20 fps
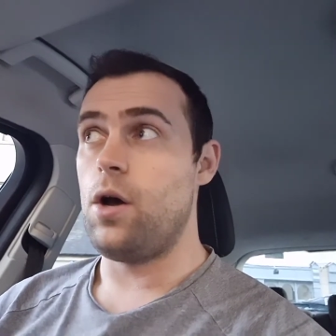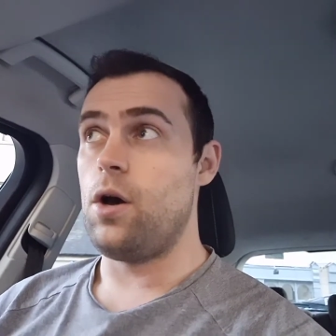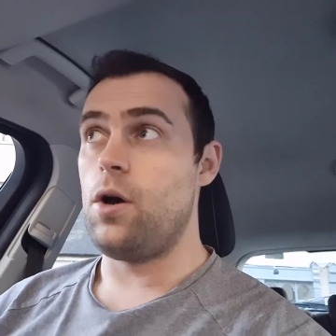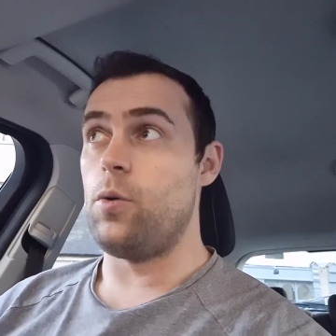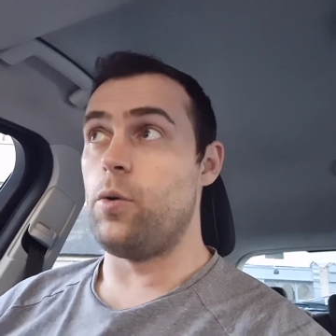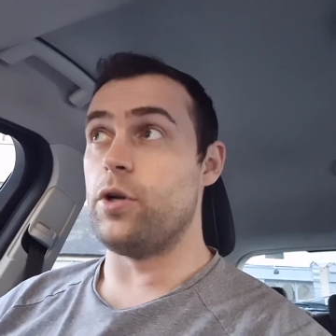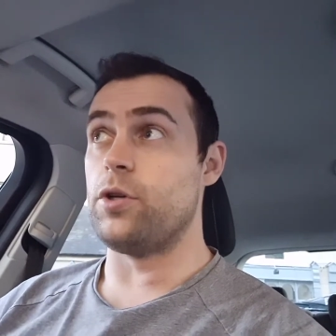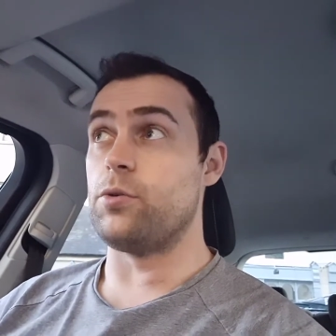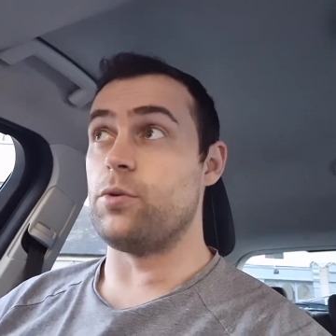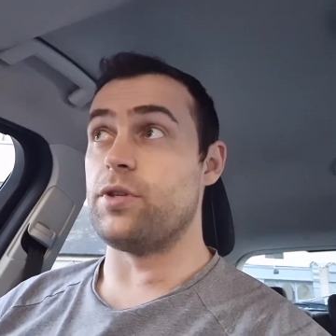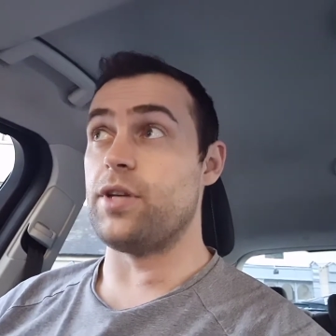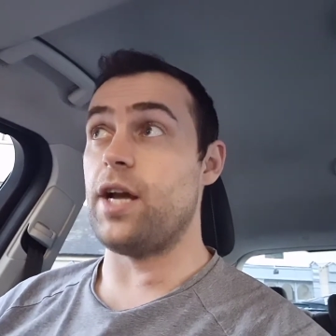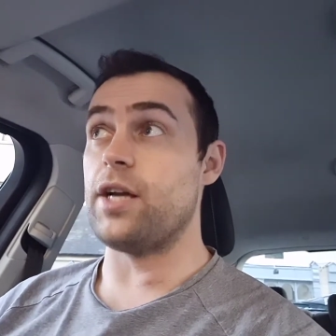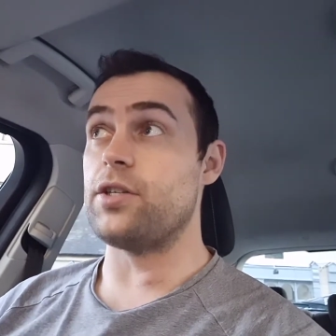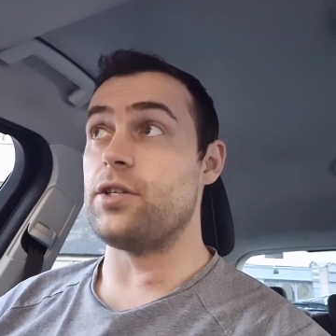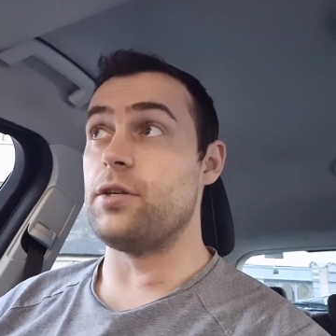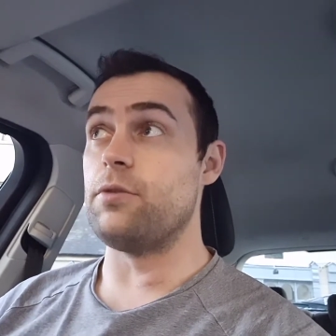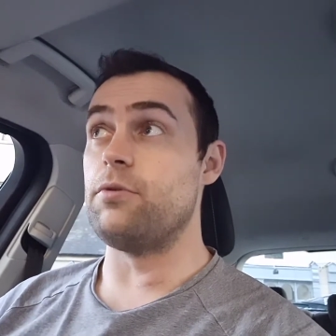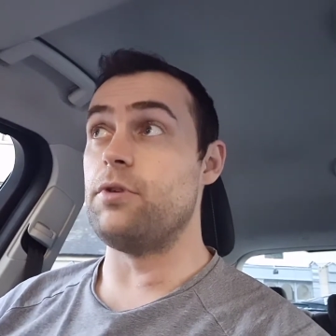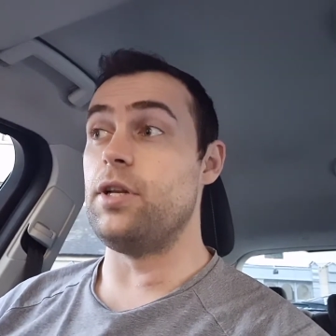which was
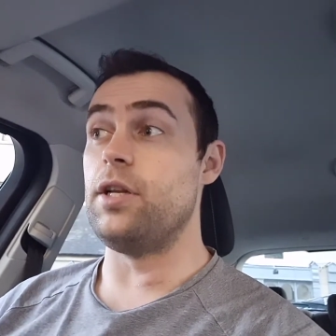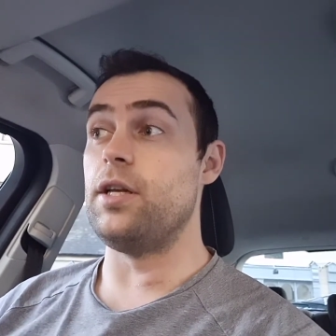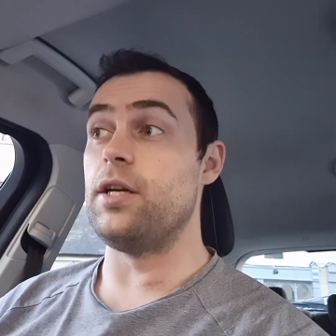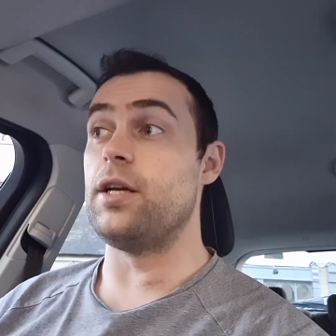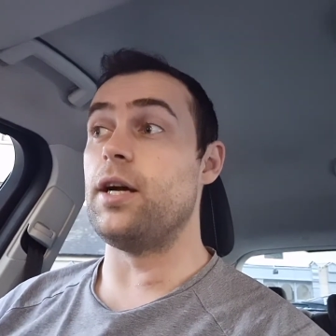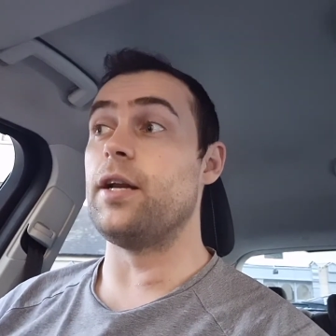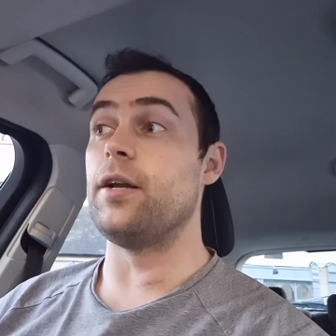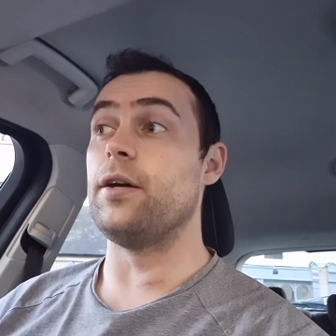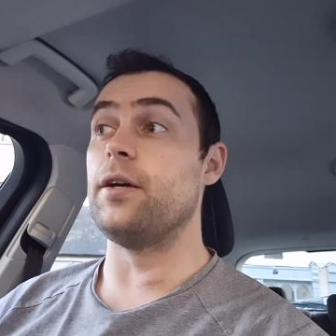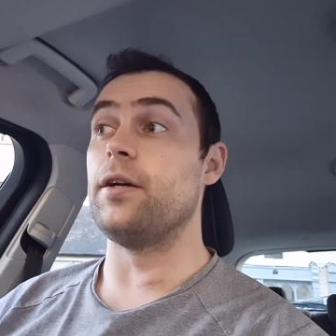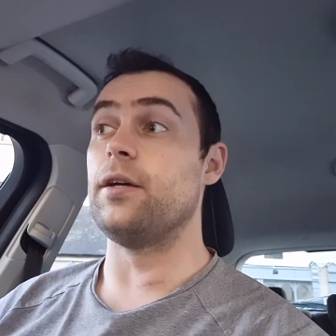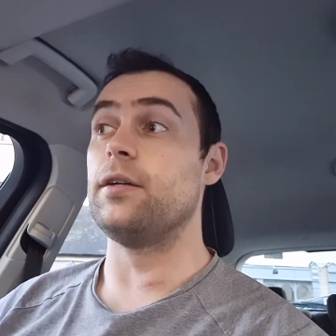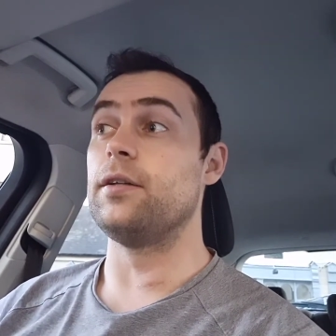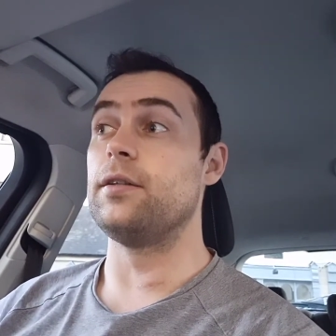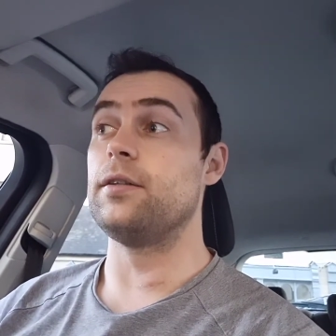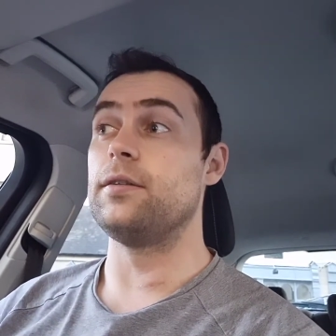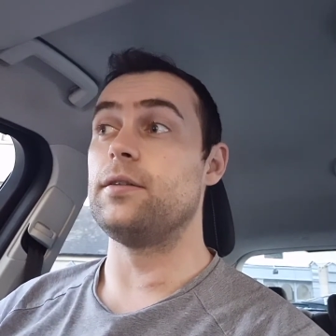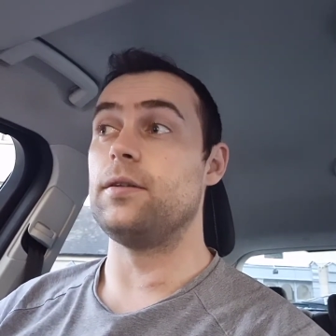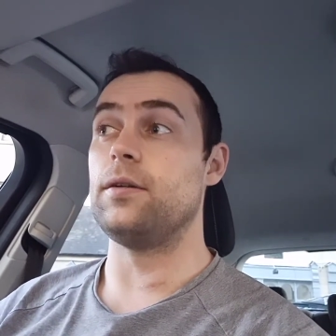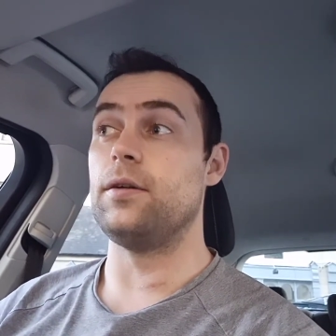actually really kind of
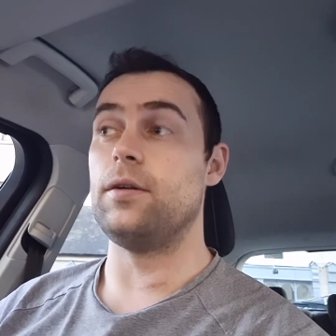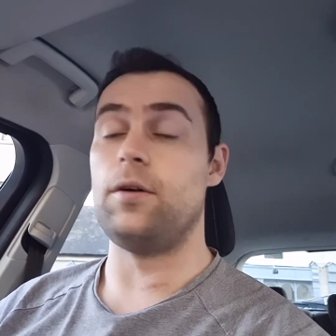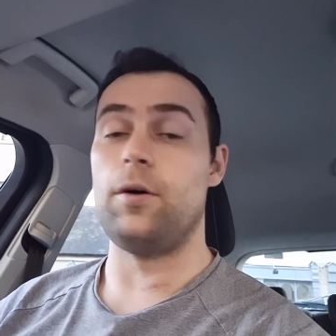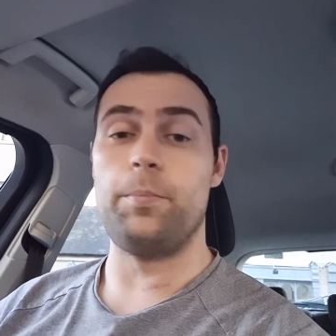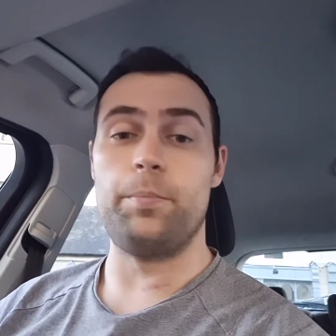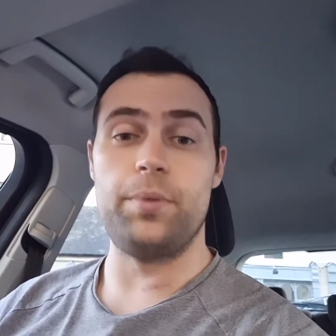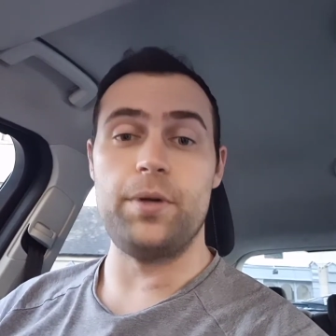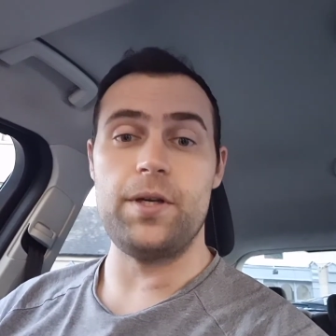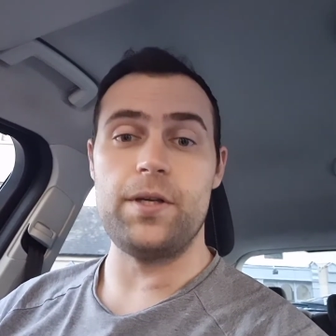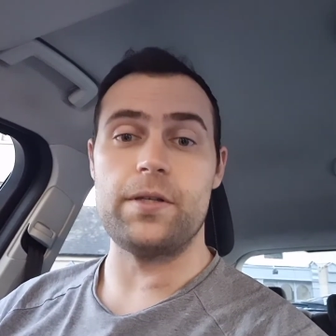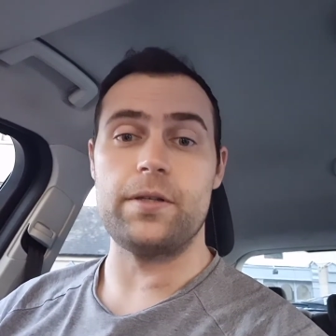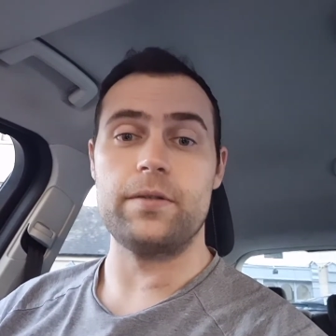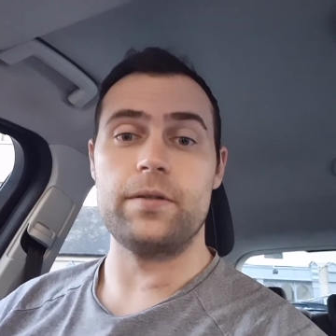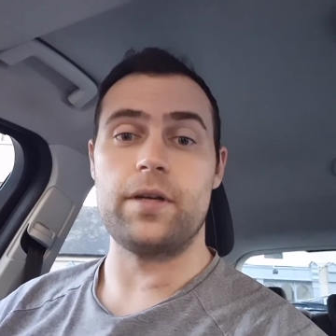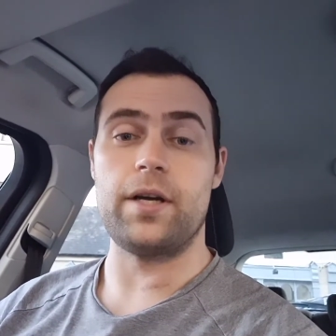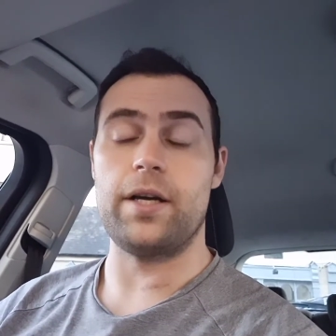upbeat.